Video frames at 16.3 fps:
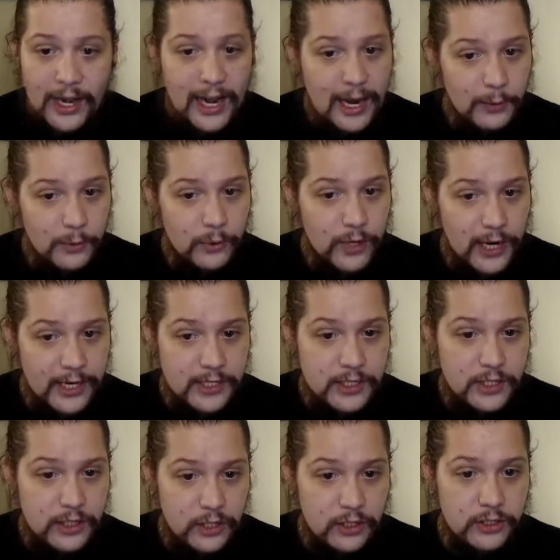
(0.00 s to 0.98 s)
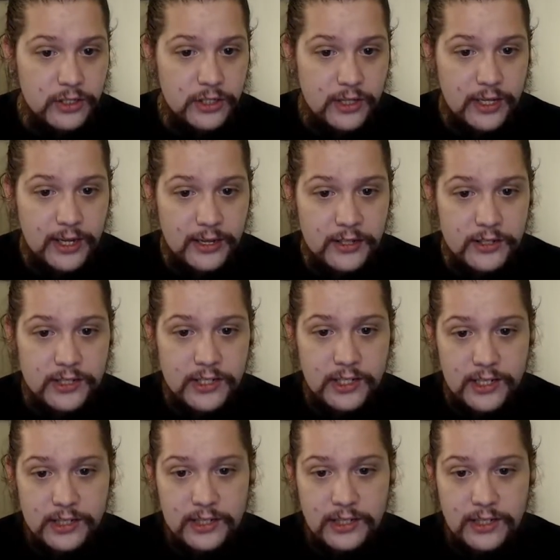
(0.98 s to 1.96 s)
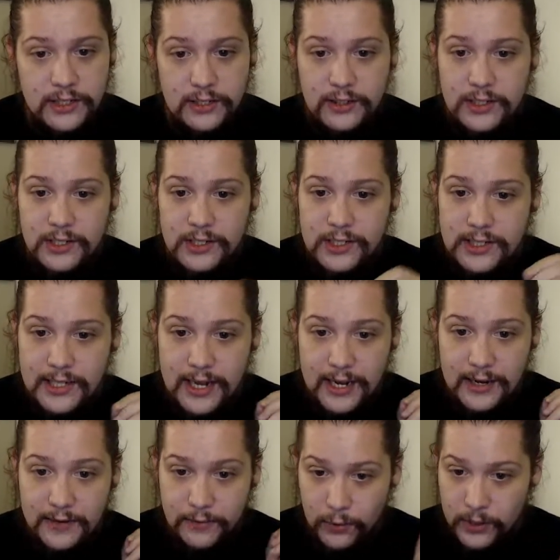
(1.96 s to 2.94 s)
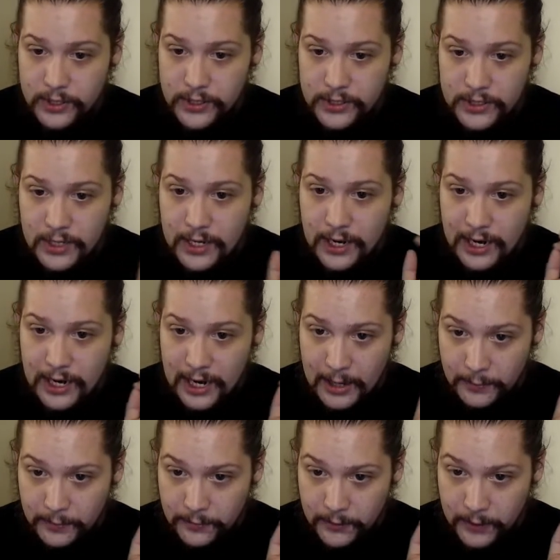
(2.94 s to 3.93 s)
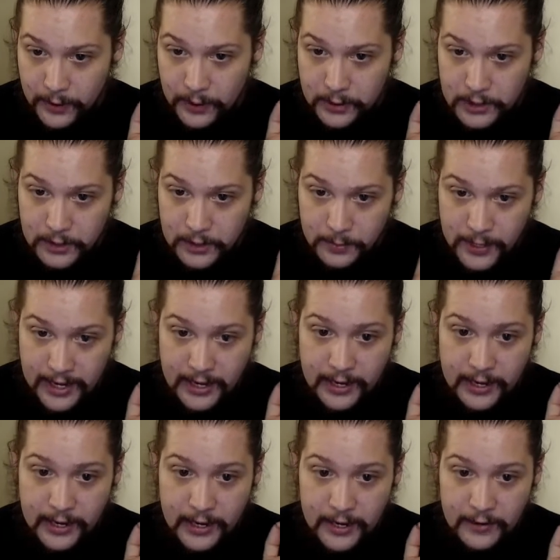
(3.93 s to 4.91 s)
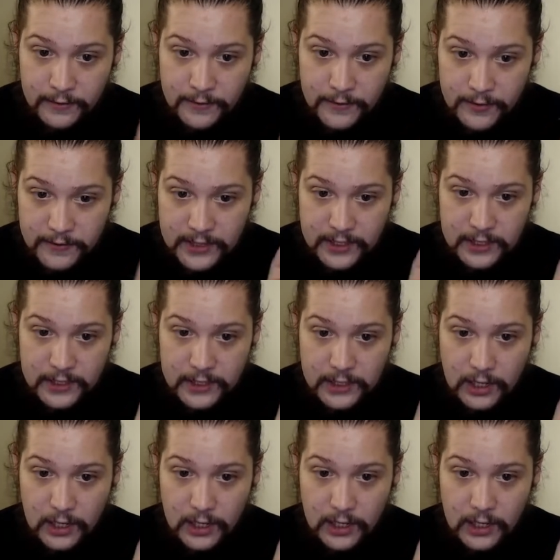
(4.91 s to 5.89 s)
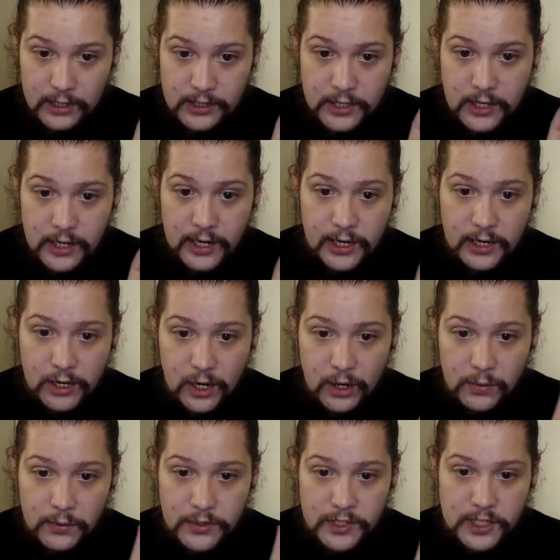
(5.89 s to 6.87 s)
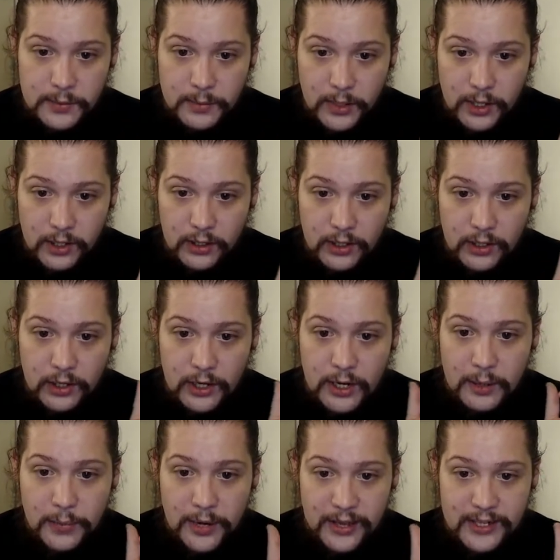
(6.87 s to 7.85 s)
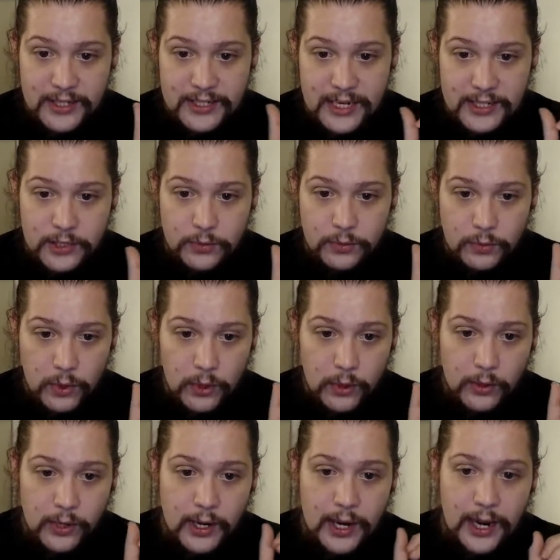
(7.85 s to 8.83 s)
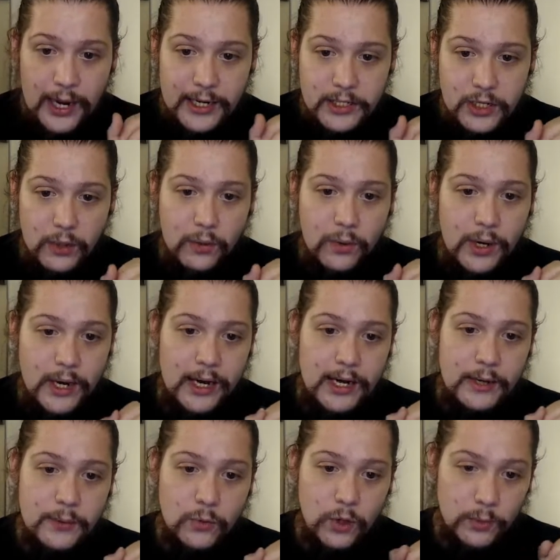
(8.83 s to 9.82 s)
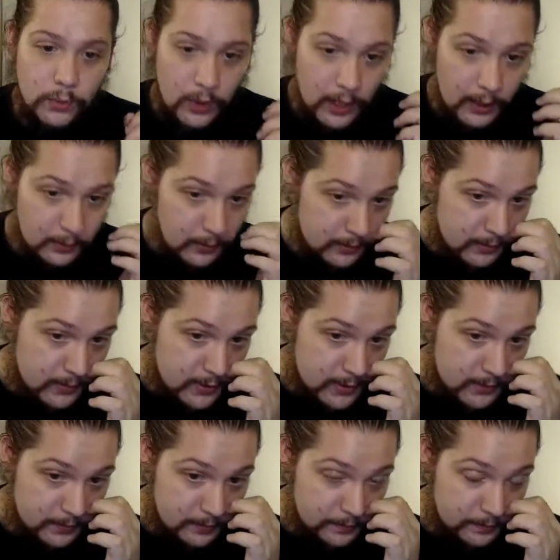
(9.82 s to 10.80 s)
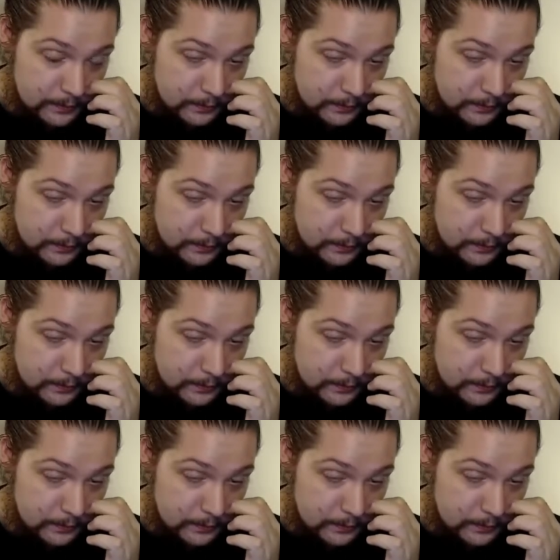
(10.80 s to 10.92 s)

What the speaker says: Abu Qais turned to the others and continued in a sad voice, "I prefer to pay 15 dinars and go with the smuggler by the desert road. I don't want any more problems.